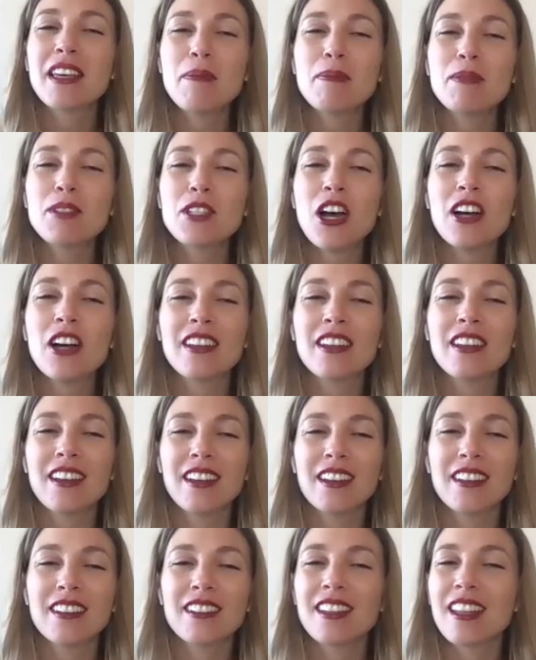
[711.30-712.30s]
keep
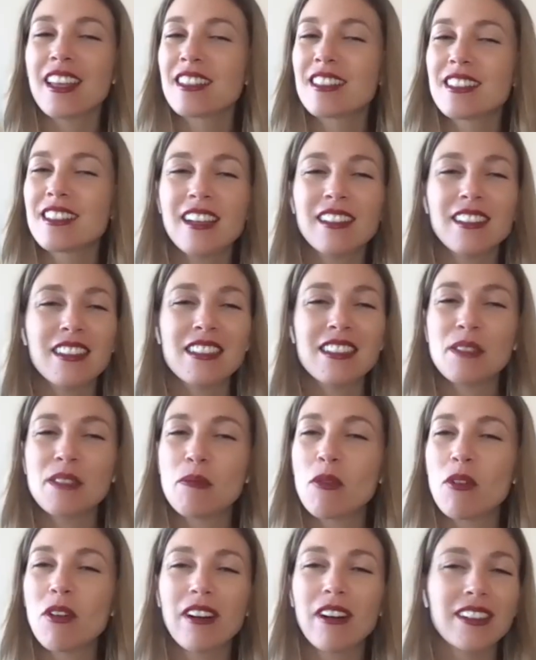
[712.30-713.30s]
talking. Like, tell us
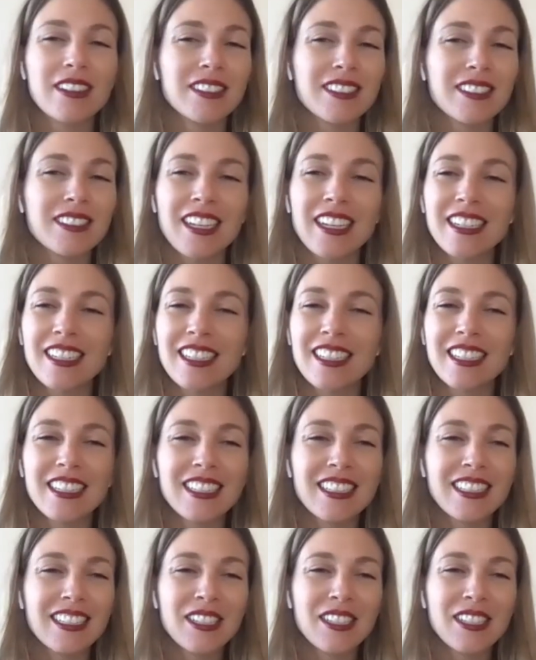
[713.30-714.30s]
more. Like,